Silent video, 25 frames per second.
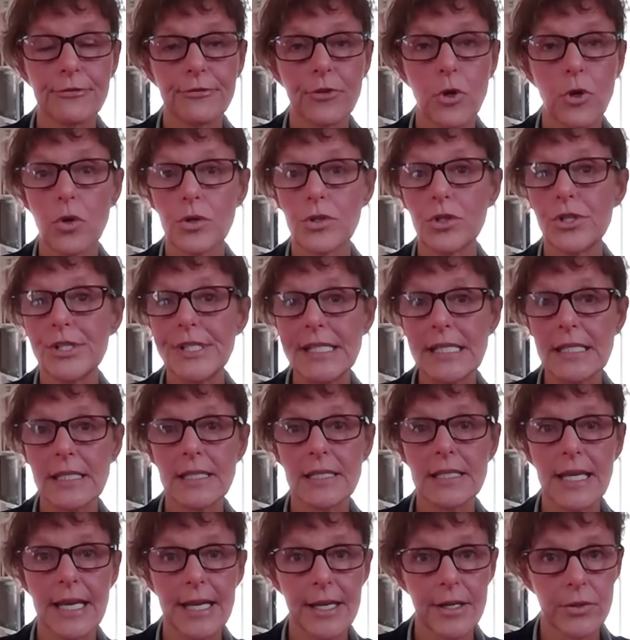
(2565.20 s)
or New
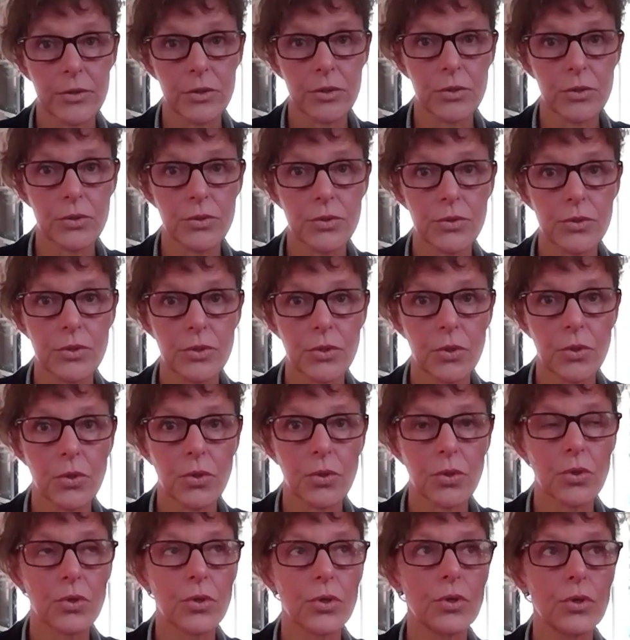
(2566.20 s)
Zealand Herald
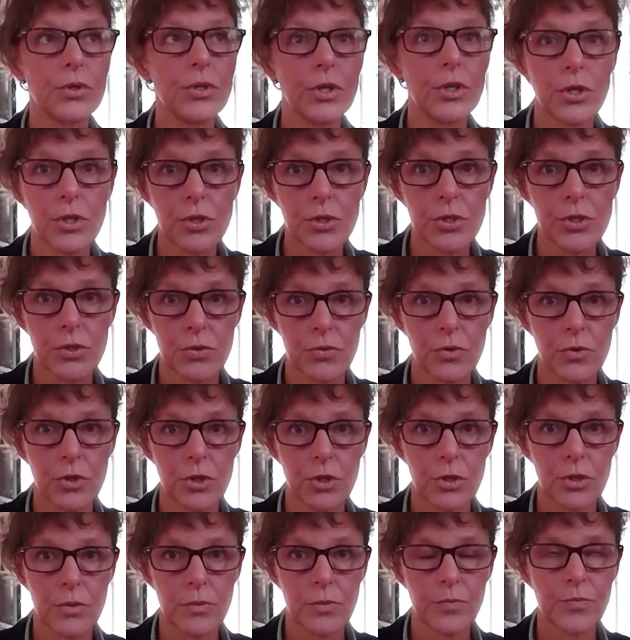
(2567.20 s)
or
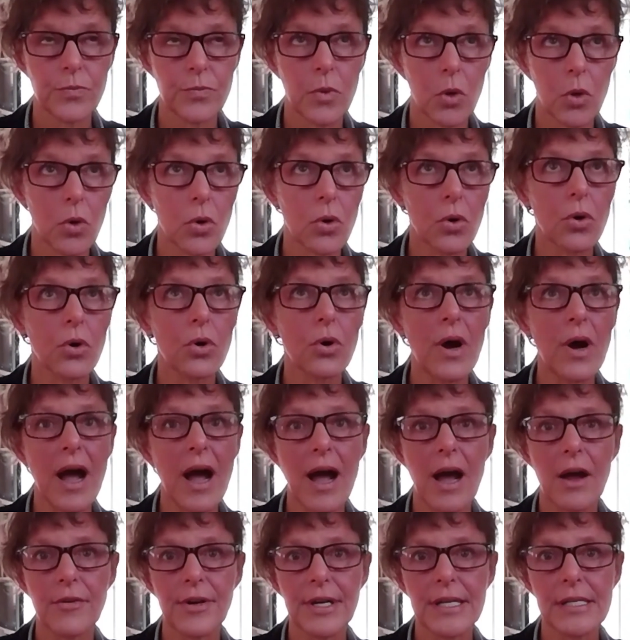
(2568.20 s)
Newsroom or
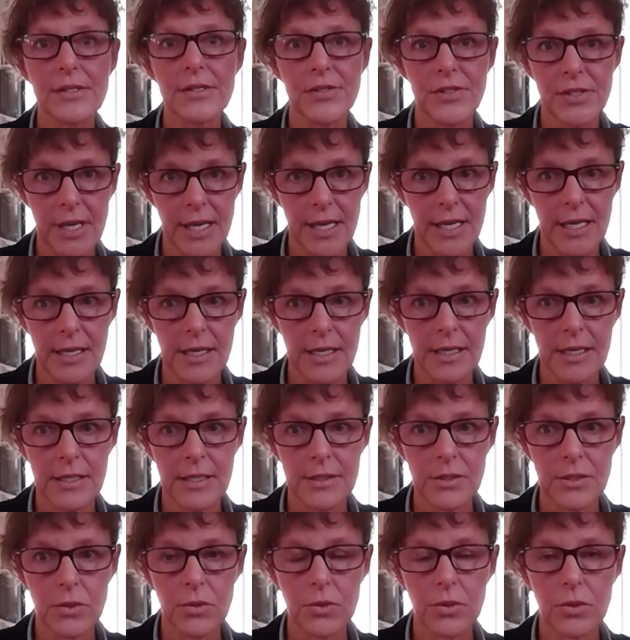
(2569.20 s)

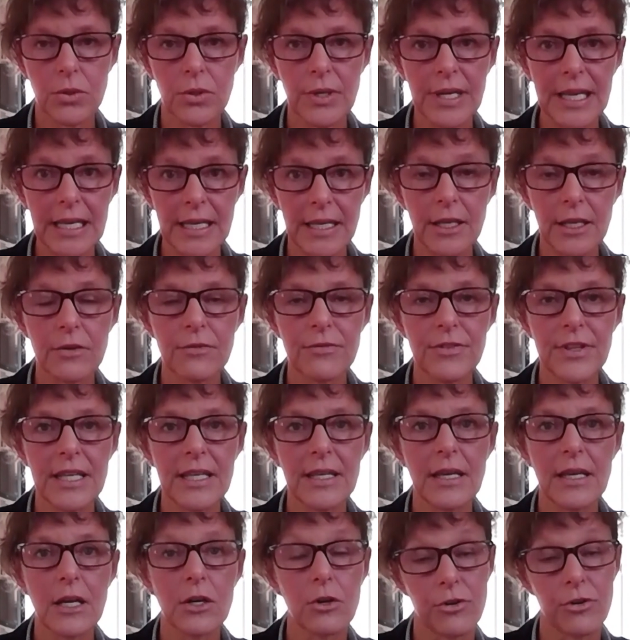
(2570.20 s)
RNZ or any of
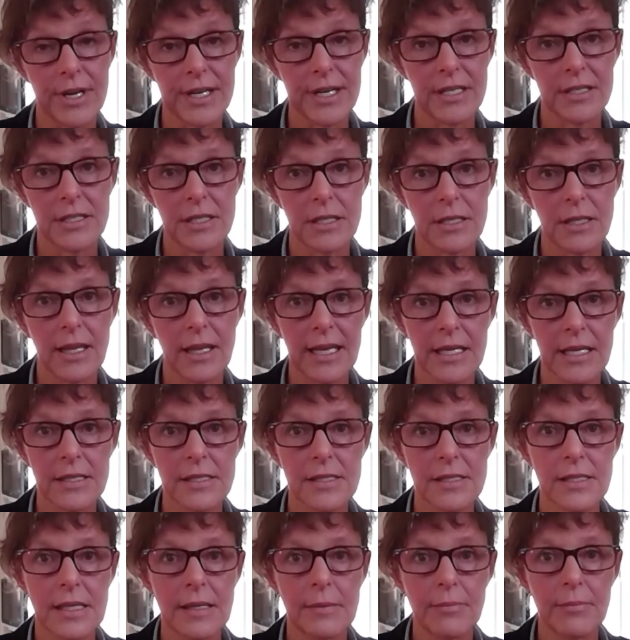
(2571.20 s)
the accredited
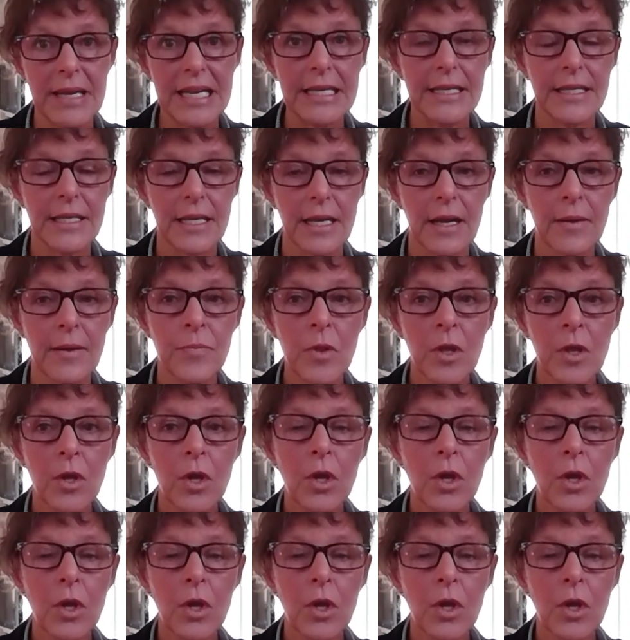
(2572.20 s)
legacy media,